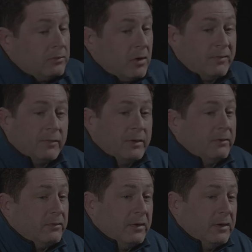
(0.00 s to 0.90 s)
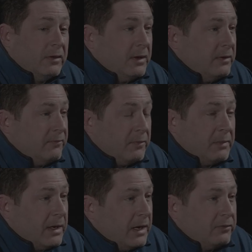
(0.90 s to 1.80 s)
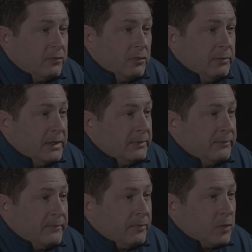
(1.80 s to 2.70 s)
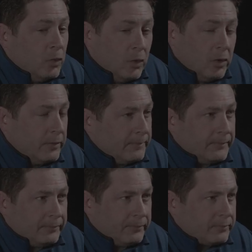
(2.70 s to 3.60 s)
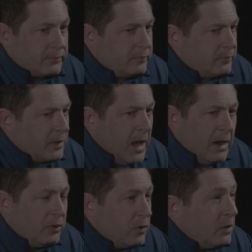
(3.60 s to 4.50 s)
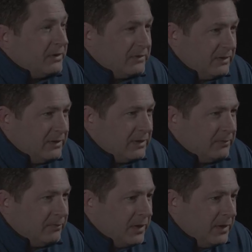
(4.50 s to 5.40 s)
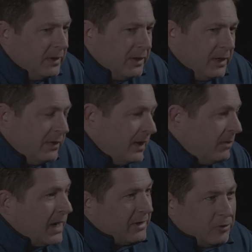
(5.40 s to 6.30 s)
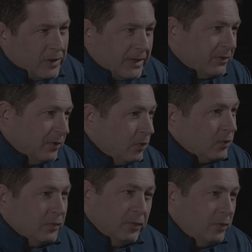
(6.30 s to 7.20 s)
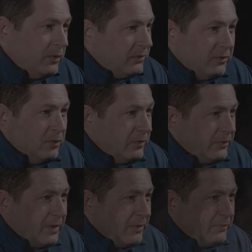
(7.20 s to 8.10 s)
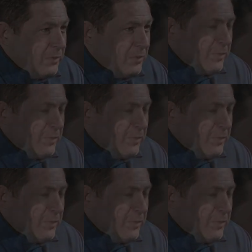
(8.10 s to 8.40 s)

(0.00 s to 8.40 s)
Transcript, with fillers: It was all friends that, that, from my high school, man. Or I would go up and see them, and they might know like the local dude that's doing stuff.